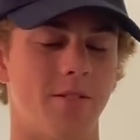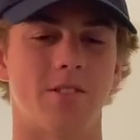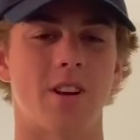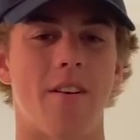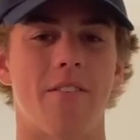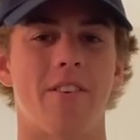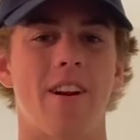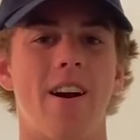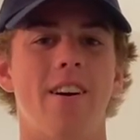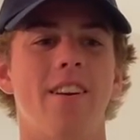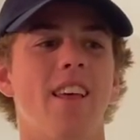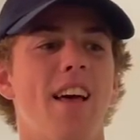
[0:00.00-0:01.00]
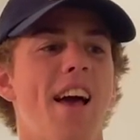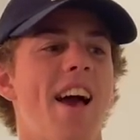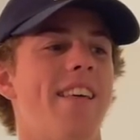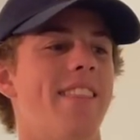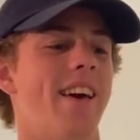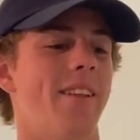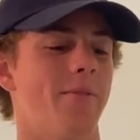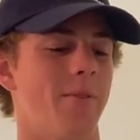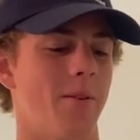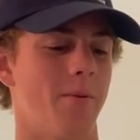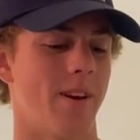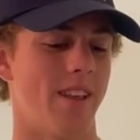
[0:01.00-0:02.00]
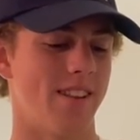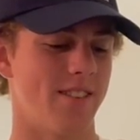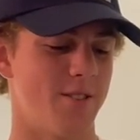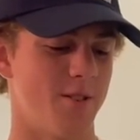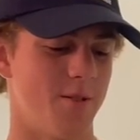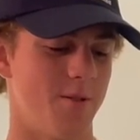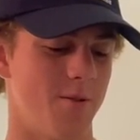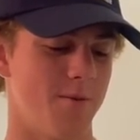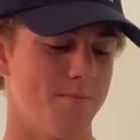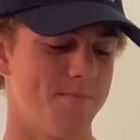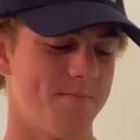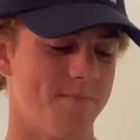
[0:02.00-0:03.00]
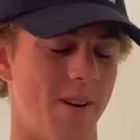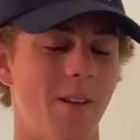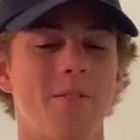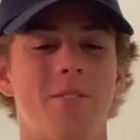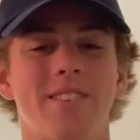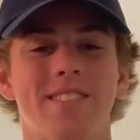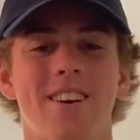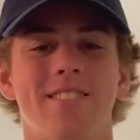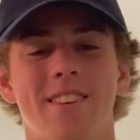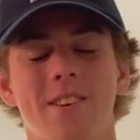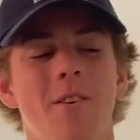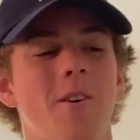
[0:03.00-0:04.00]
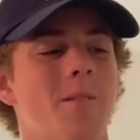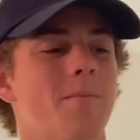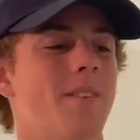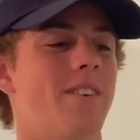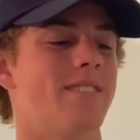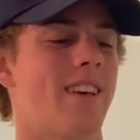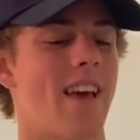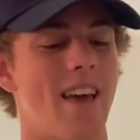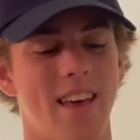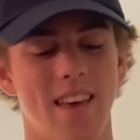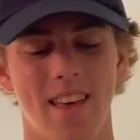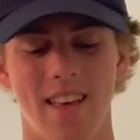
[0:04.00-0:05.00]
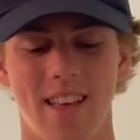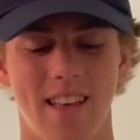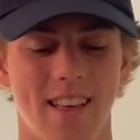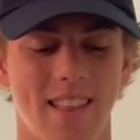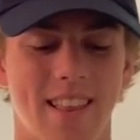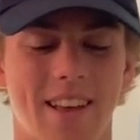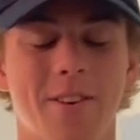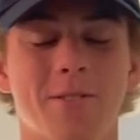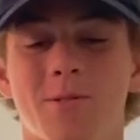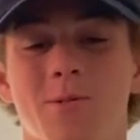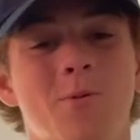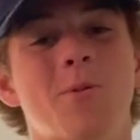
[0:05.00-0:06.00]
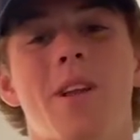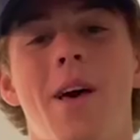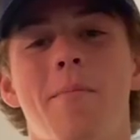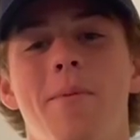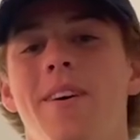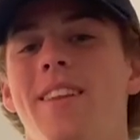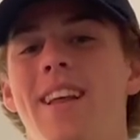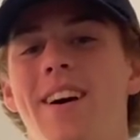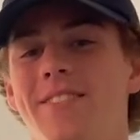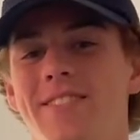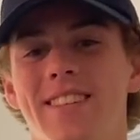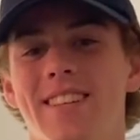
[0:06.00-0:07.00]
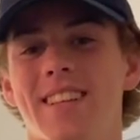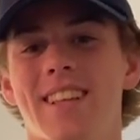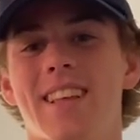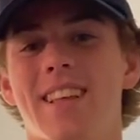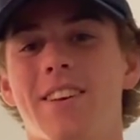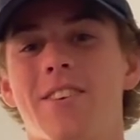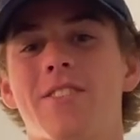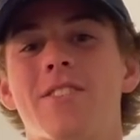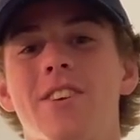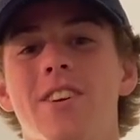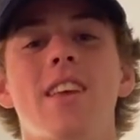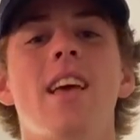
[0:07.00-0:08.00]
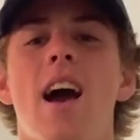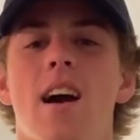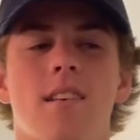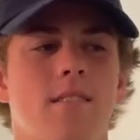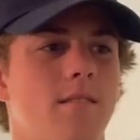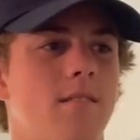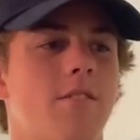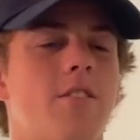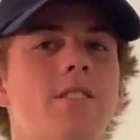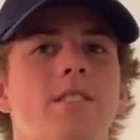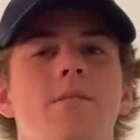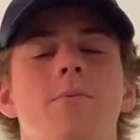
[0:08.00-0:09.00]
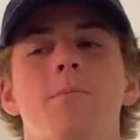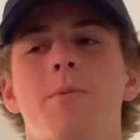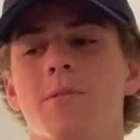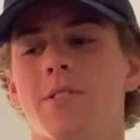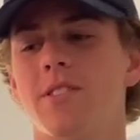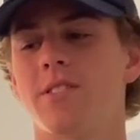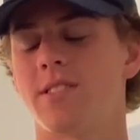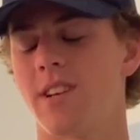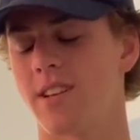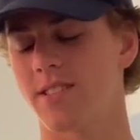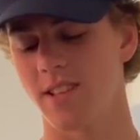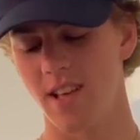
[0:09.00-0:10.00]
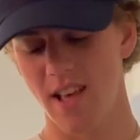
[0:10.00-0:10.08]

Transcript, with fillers: just driving around, and then we went to my other friend's house, and I called him, and I was like, "Hey." I know it's a school night, but this is like, Christian. People know Christian. Yeah, yeah. Christian. We pulled to Christian's house.